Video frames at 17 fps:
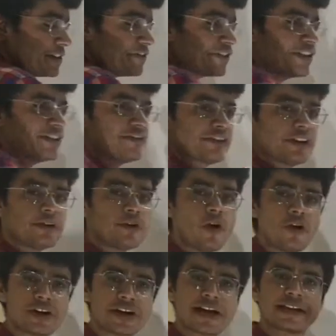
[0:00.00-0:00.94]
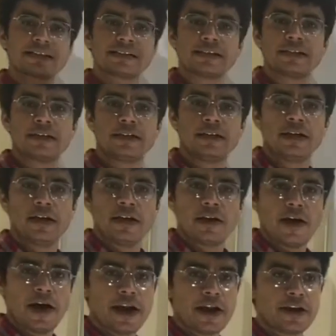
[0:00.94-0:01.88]
sensory cortex.
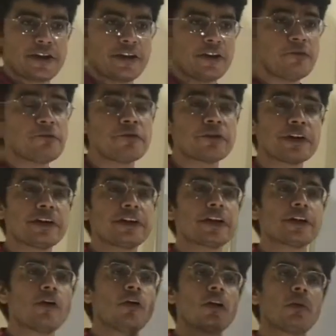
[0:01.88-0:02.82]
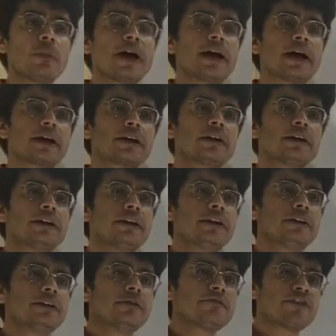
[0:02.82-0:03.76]
And if you can recall back,
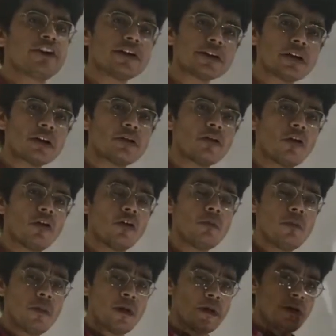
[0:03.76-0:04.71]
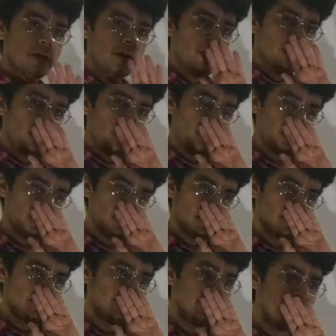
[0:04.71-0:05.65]
in the frontal lobe,
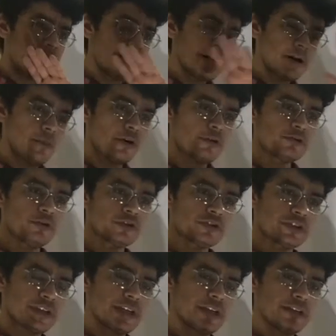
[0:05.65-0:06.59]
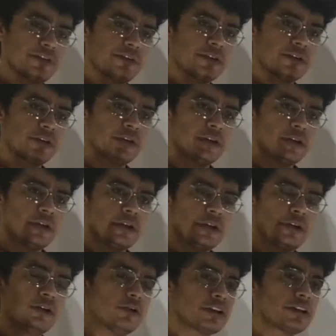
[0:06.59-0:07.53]
we read about those things.
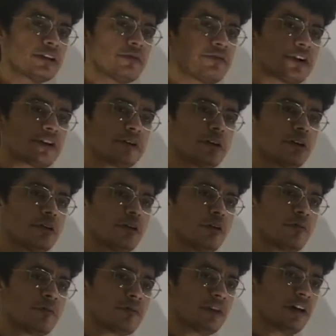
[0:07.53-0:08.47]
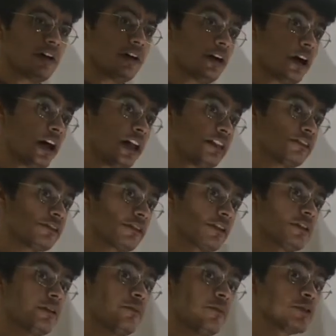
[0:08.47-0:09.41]
Not in the frontal lobe, also in
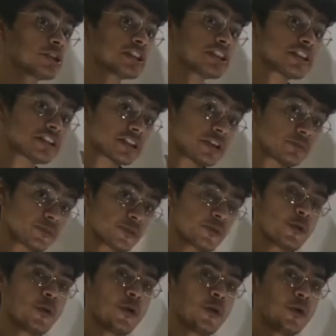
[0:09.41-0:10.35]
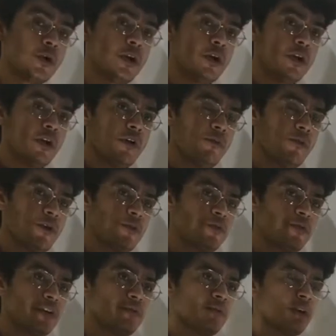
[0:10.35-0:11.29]
the motor system too, when
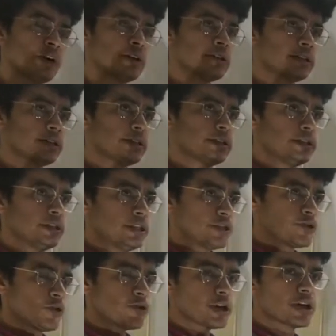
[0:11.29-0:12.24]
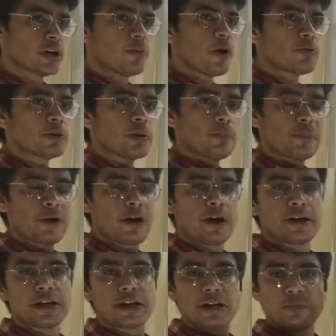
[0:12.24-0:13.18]
we were talking about the
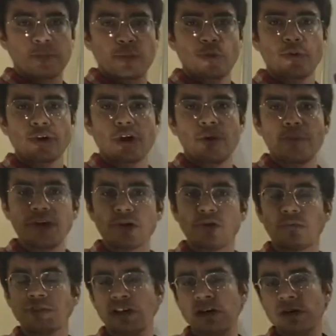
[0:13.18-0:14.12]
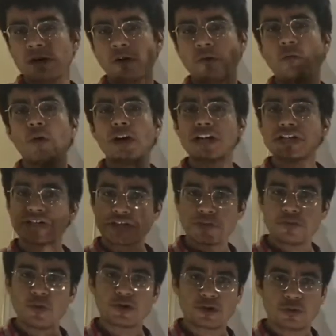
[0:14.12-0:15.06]
planning and programming of the voluntary
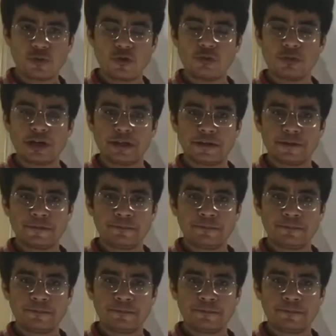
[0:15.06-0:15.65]
motor movement,